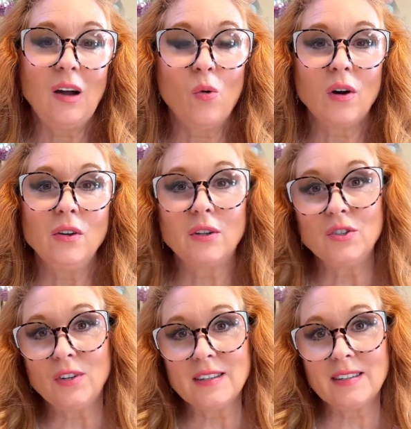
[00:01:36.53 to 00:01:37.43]
or you could
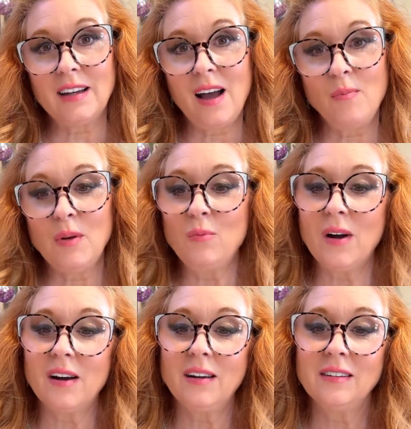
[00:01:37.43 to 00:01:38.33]
dress it up and
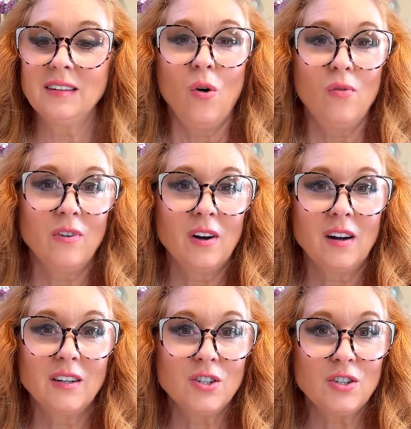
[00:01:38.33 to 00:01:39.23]
wear it over
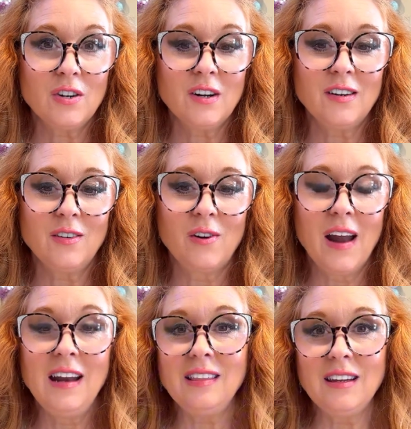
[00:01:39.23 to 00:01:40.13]
a shirt or
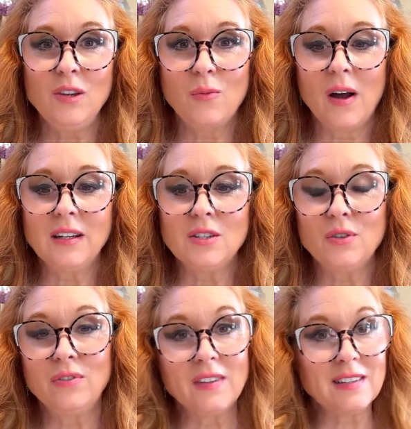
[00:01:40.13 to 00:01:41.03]
anything you wanted to
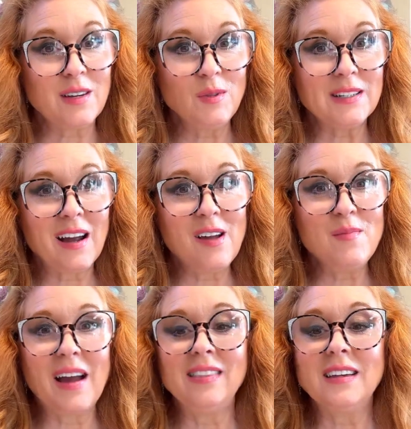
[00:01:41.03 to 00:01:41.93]
for the summertime.
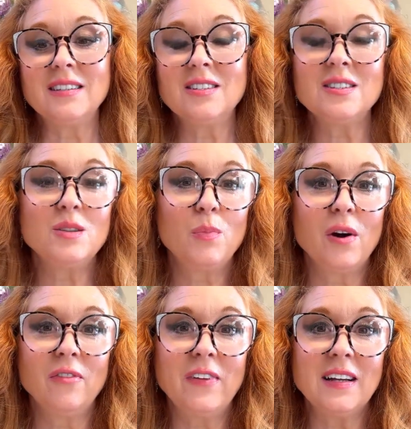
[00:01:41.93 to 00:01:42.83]
I think it's just the
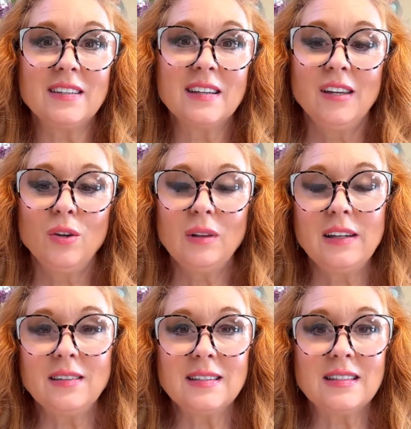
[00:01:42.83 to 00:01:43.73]
perfect cute
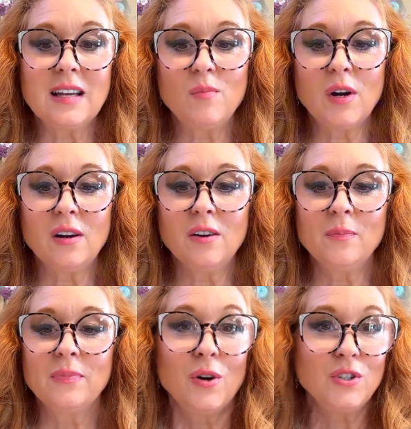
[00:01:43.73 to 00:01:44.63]
little summer
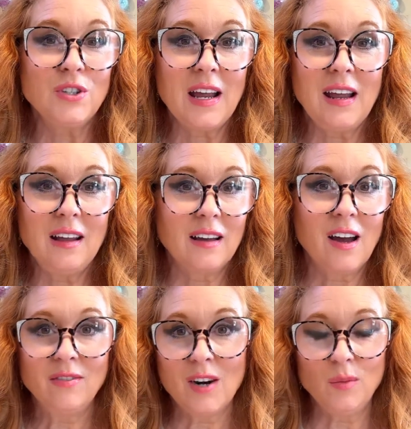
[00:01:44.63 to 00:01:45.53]
crochet
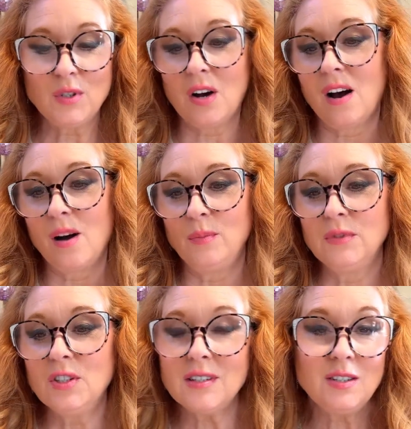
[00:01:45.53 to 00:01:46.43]
cover-up top.
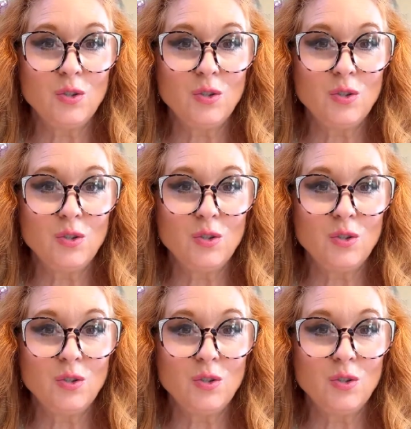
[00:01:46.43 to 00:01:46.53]
Just